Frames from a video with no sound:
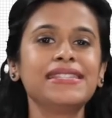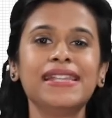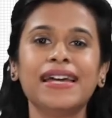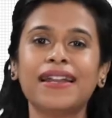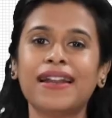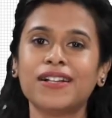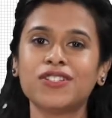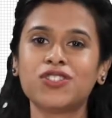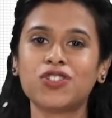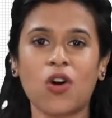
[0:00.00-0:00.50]

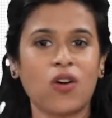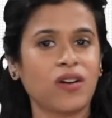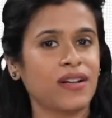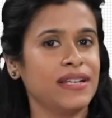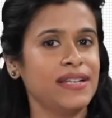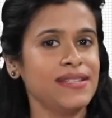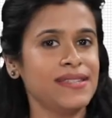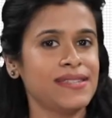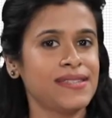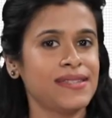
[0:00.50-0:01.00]
there are
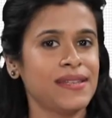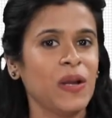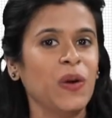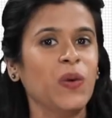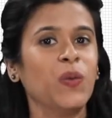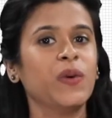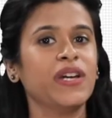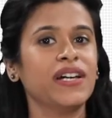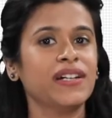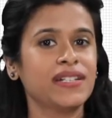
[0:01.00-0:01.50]
chocolates,
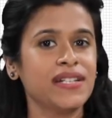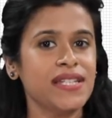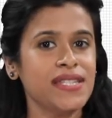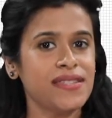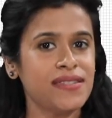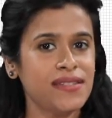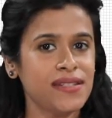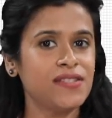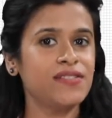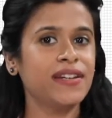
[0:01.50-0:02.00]
we are
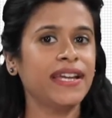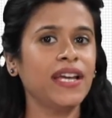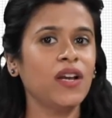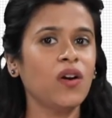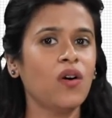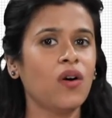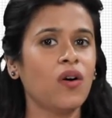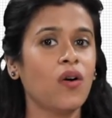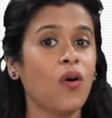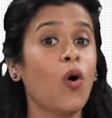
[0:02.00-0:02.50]

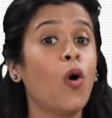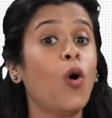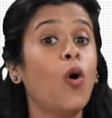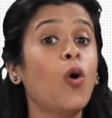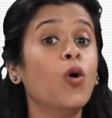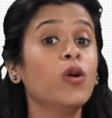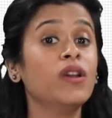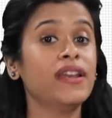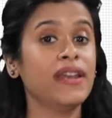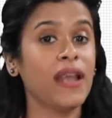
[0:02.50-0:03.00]
considering
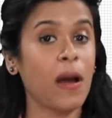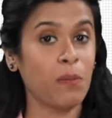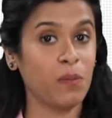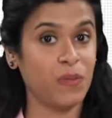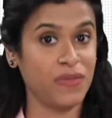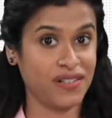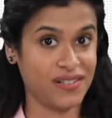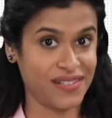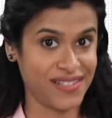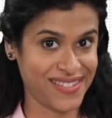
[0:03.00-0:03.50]
whole
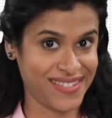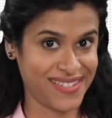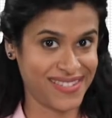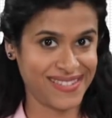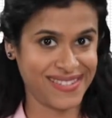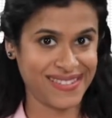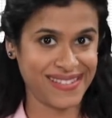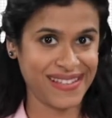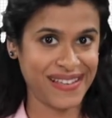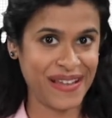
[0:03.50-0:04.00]

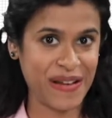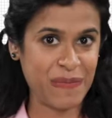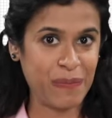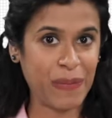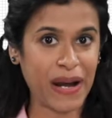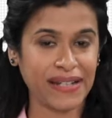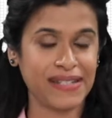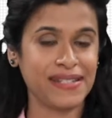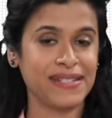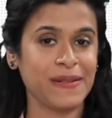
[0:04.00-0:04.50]
numbers.
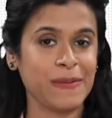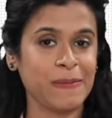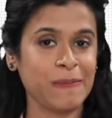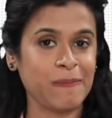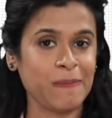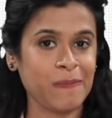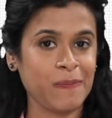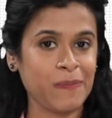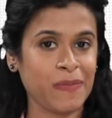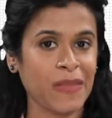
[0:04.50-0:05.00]
But
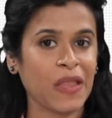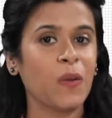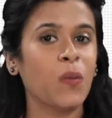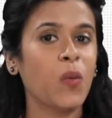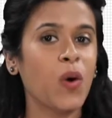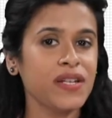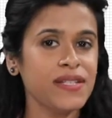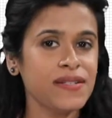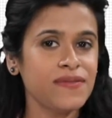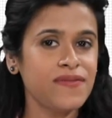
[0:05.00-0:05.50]

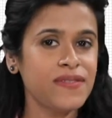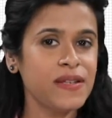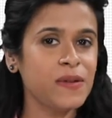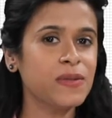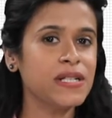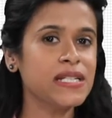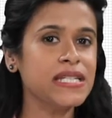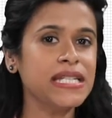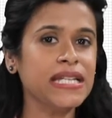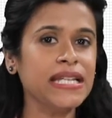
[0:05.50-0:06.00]
what if we
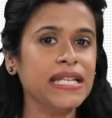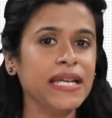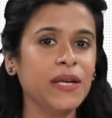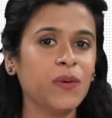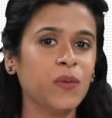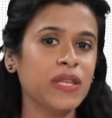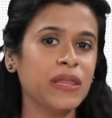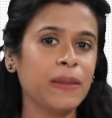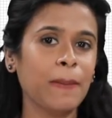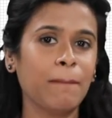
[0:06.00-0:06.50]
were
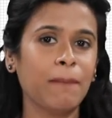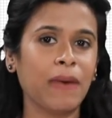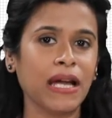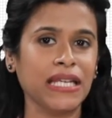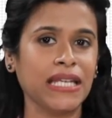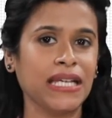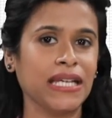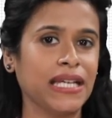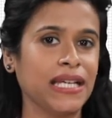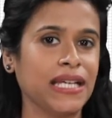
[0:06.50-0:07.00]
dealing with
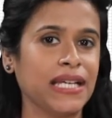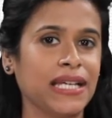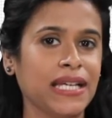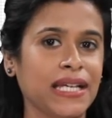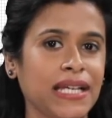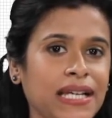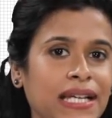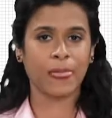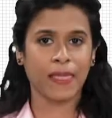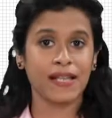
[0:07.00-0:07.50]
money?
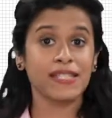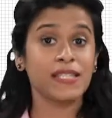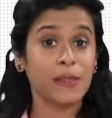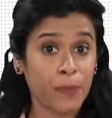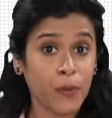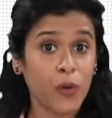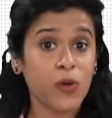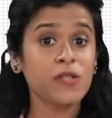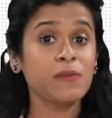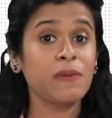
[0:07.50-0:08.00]

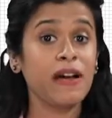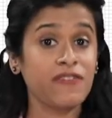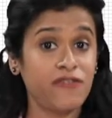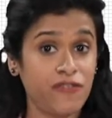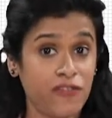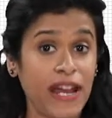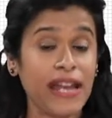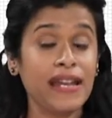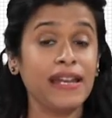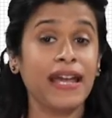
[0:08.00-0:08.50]
Suppose my
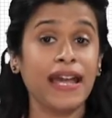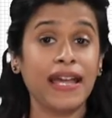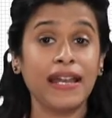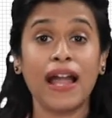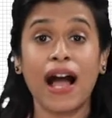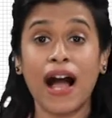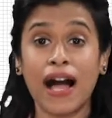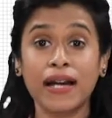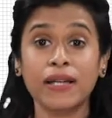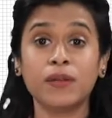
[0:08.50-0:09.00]
friend and
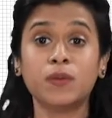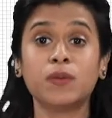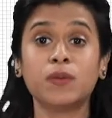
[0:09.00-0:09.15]
I